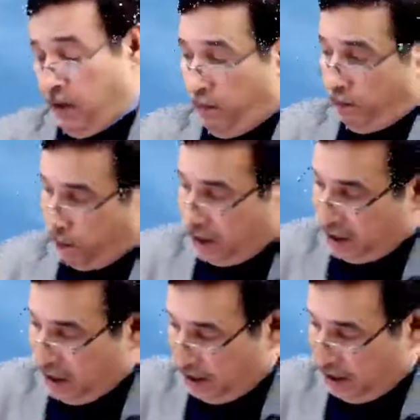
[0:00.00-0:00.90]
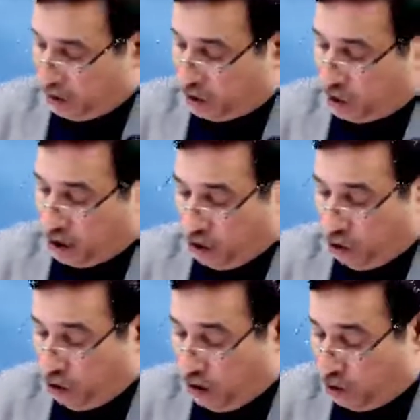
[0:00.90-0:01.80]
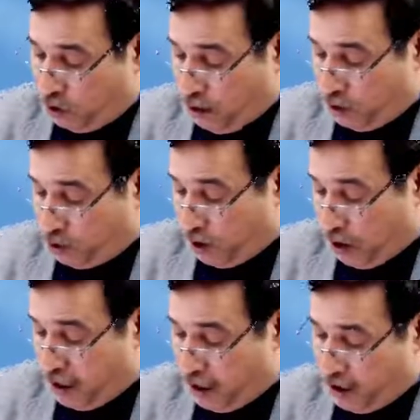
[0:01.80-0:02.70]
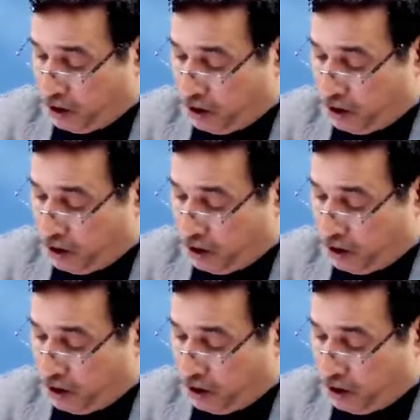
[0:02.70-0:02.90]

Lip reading: Besides, you are going to add